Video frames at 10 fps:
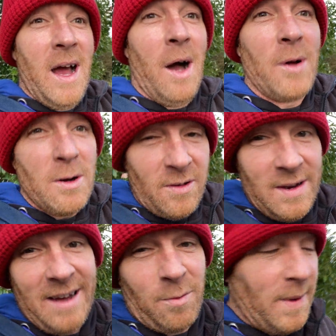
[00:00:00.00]
I'll go to the
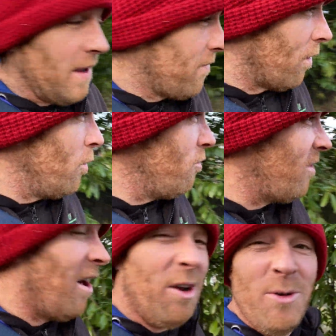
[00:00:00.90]
next bit. If I lose
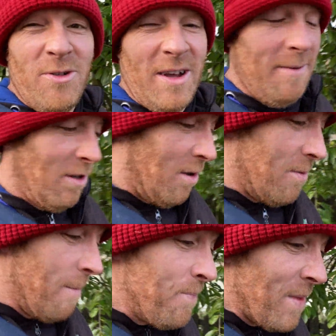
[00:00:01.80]
it, I'll lose it. So
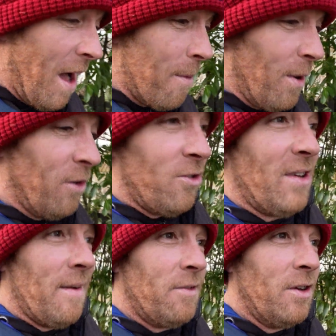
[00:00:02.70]
I might just
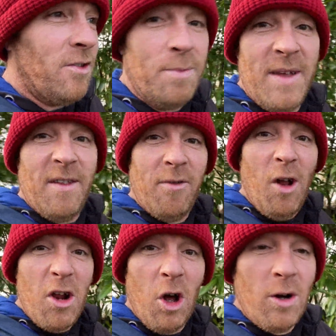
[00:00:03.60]
have to submit the
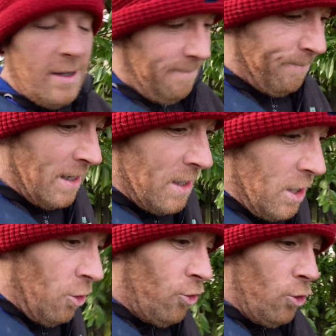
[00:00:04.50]
flight log
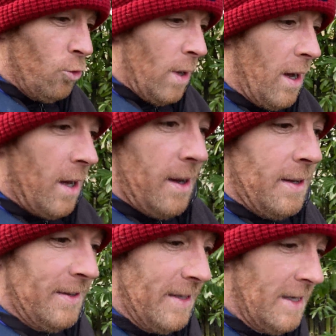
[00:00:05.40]
to
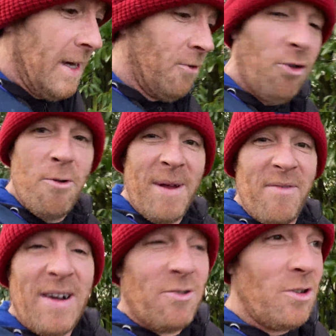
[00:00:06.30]
uh, the uh, drone
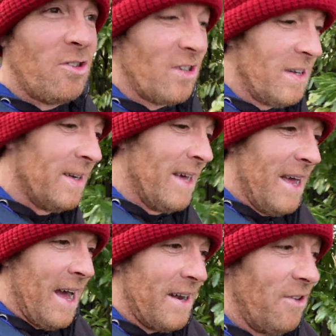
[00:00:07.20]
manufacturers
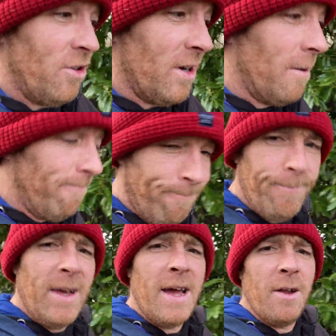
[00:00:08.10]
and they should go,
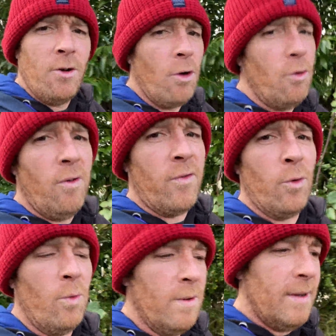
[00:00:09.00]
hmm, yeah, not your
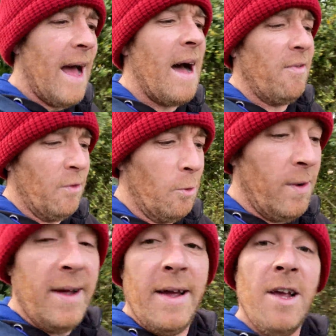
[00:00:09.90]
fault, our fault.
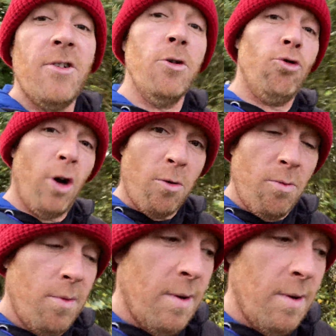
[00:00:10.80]
Here's a new drone.